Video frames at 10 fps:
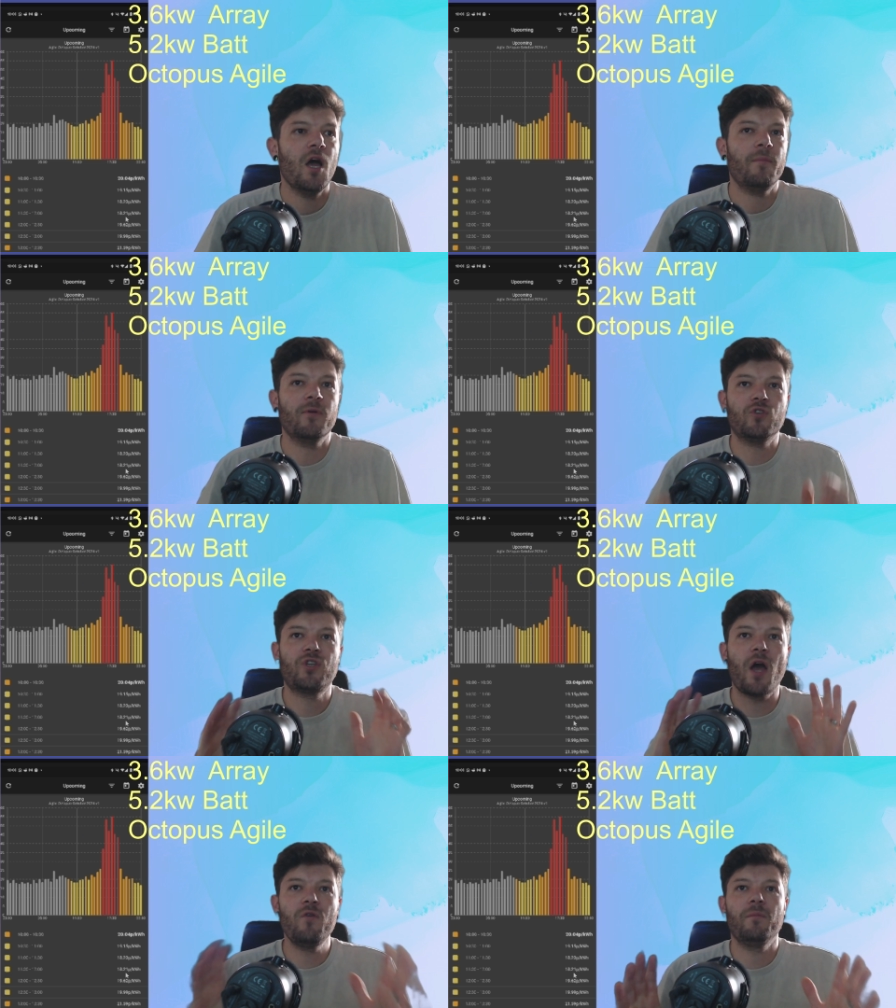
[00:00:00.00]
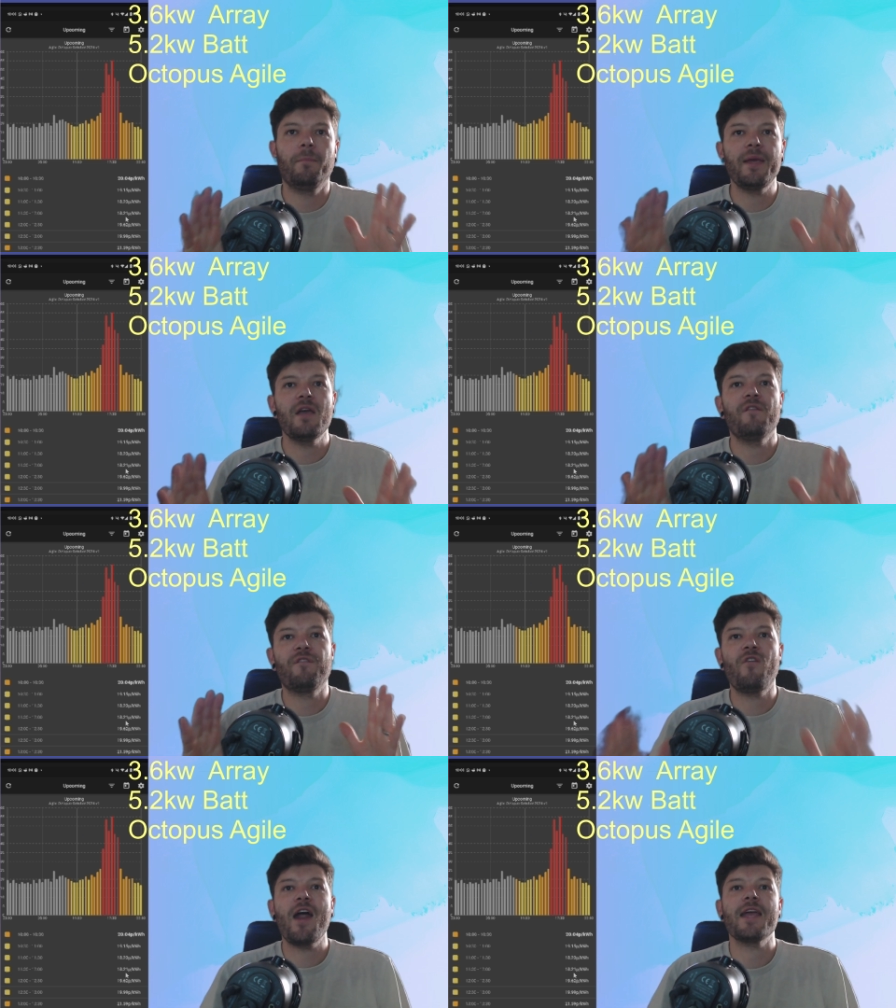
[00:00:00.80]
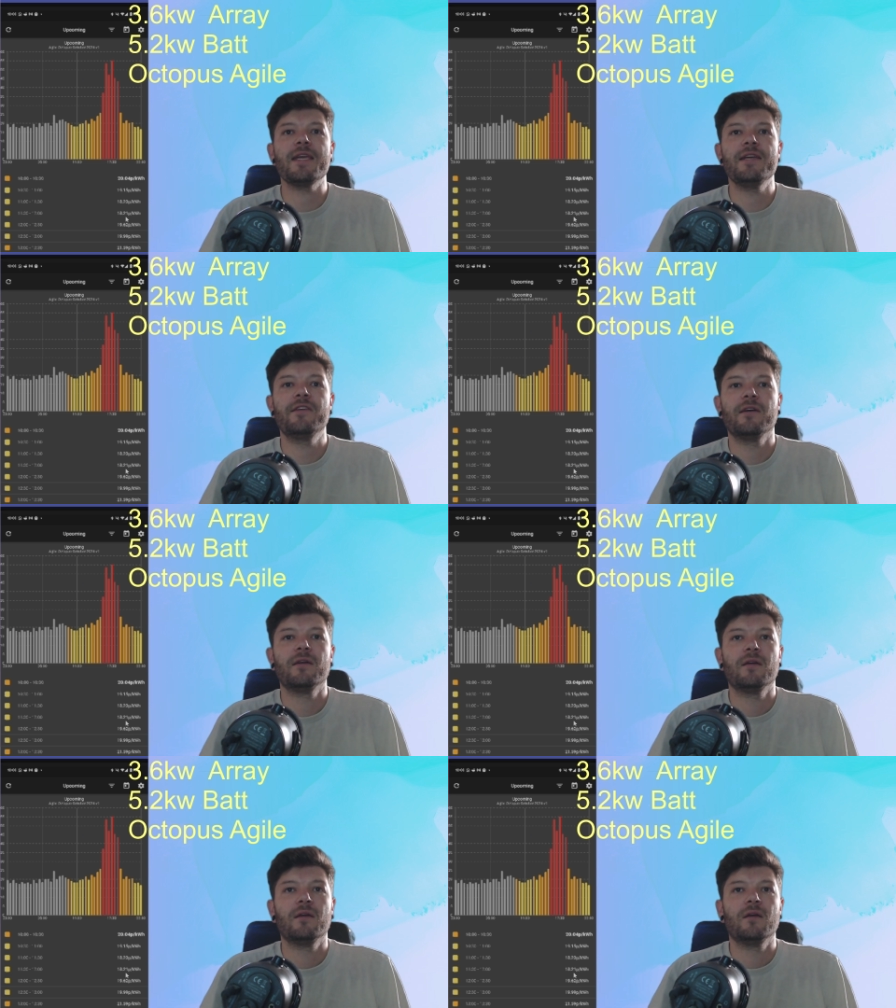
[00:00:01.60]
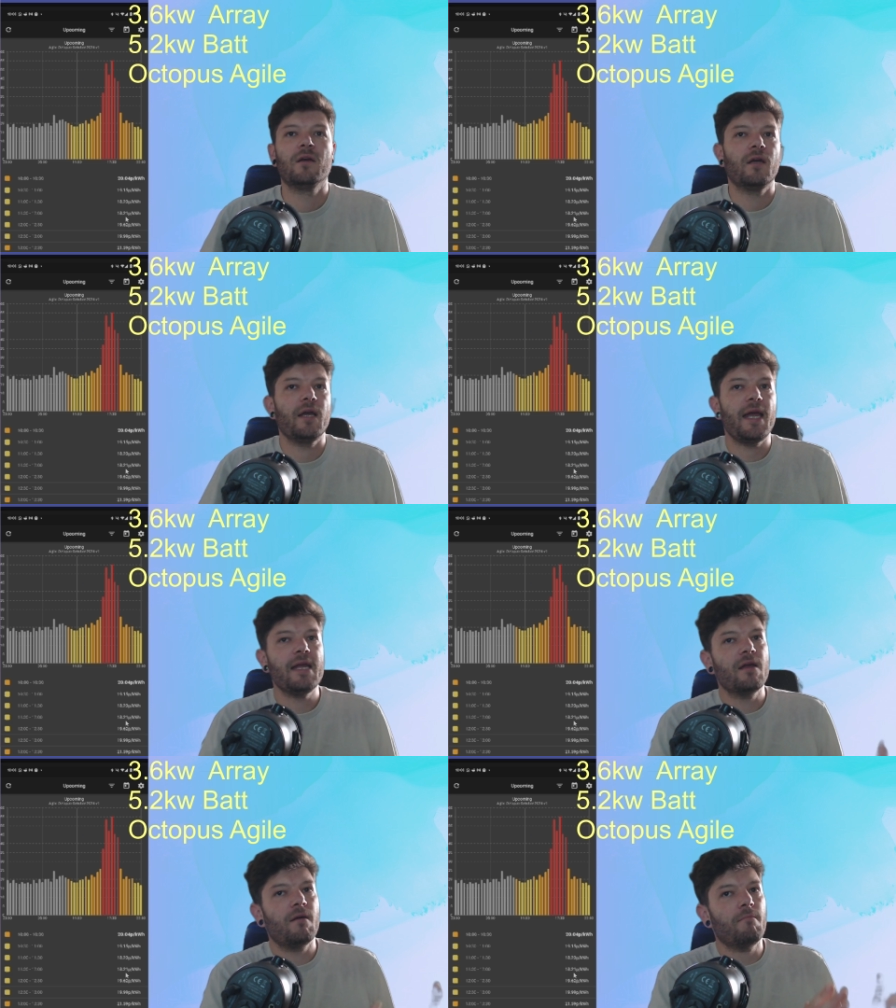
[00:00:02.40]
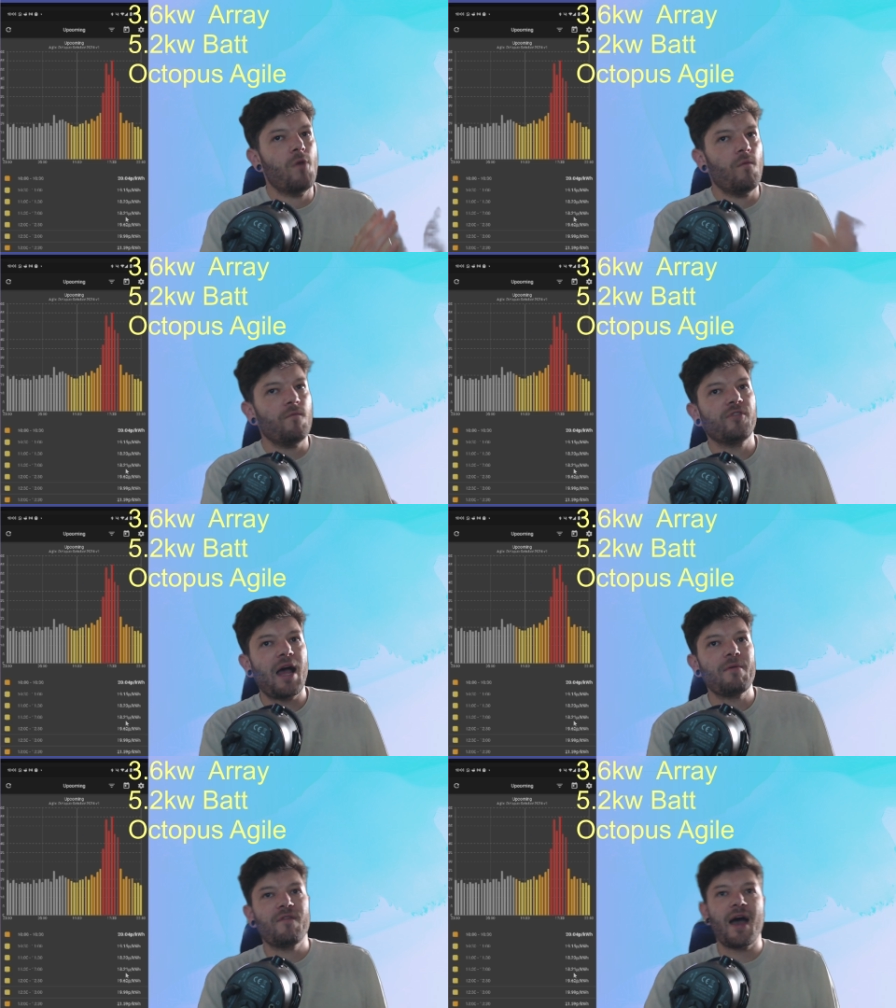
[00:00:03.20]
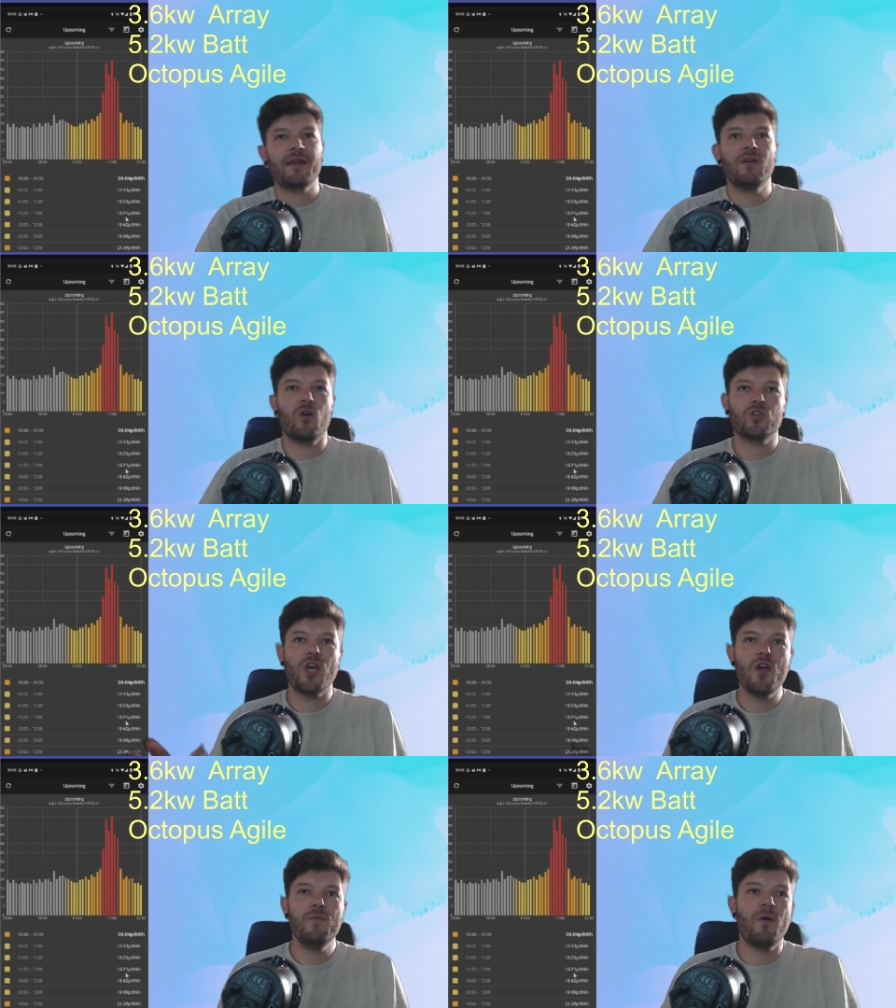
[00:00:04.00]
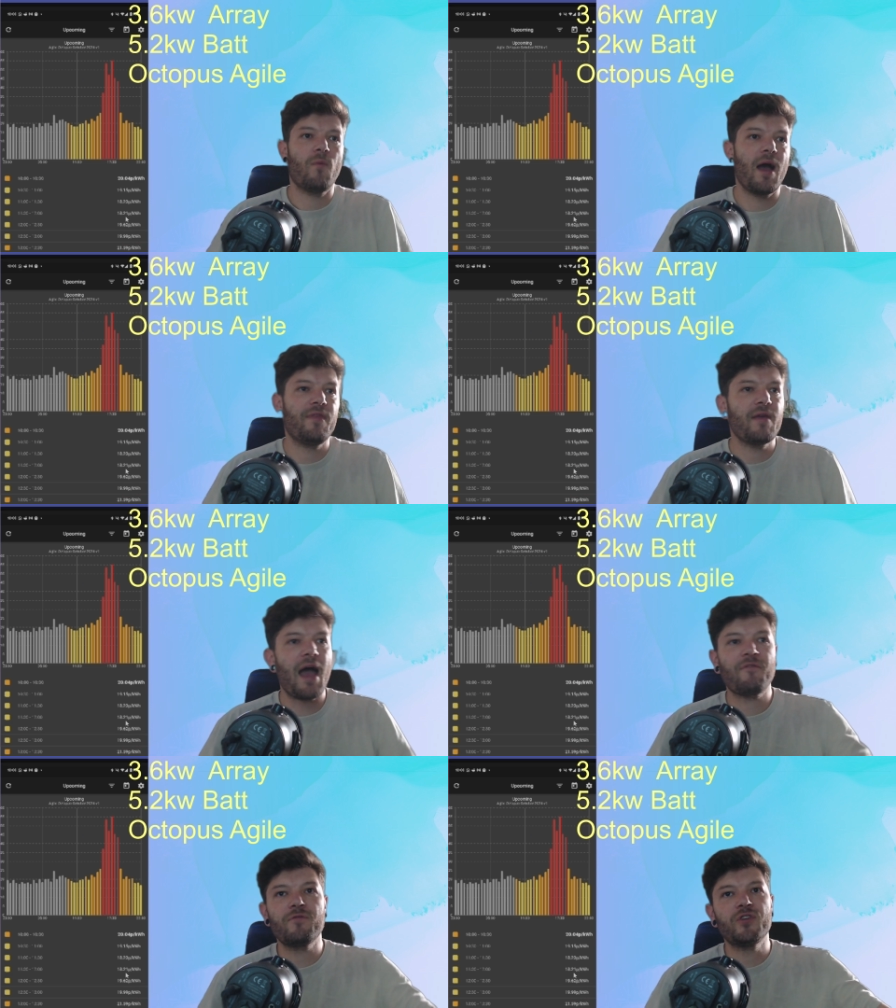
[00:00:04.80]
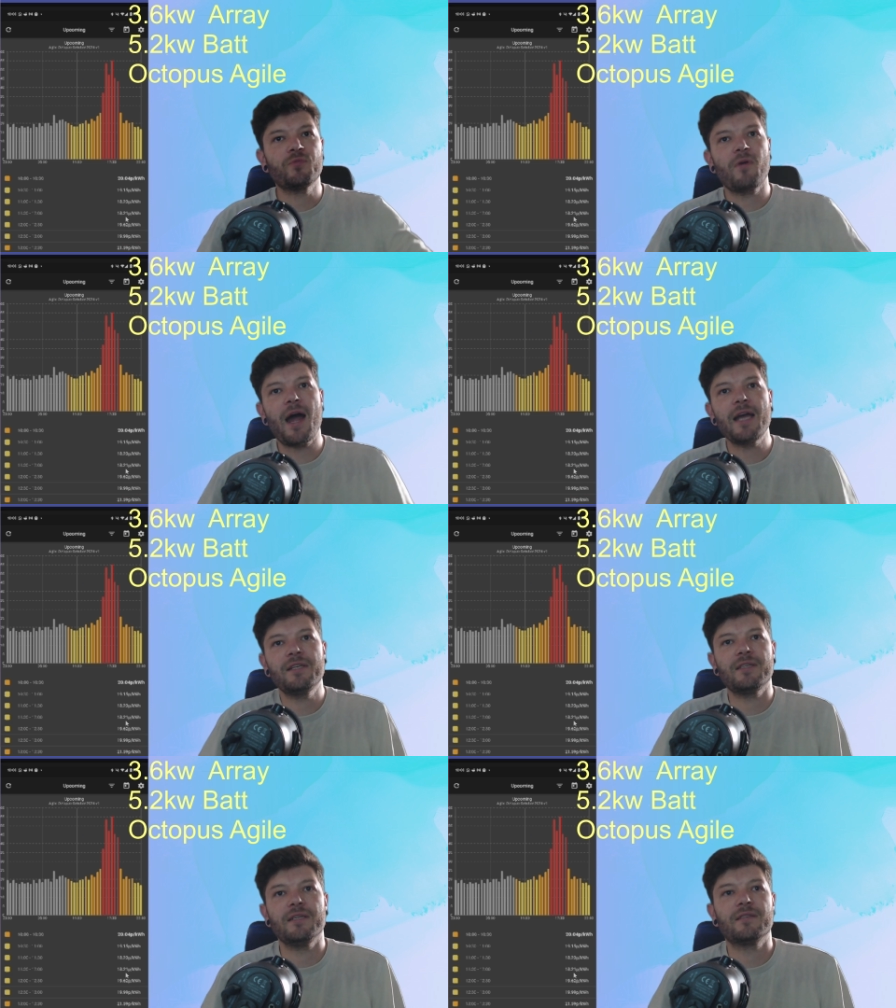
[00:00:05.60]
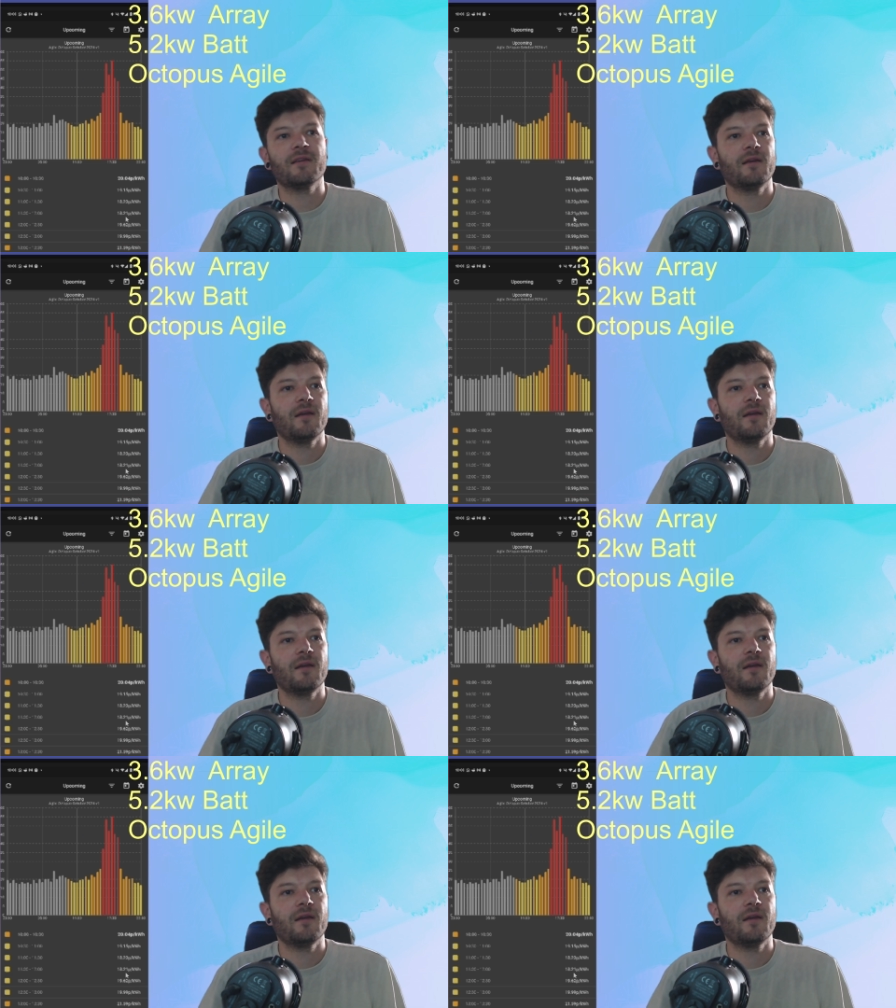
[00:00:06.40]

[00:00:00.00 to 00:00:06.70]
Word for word: But don't be afraid in months like we've had in October, where the average price is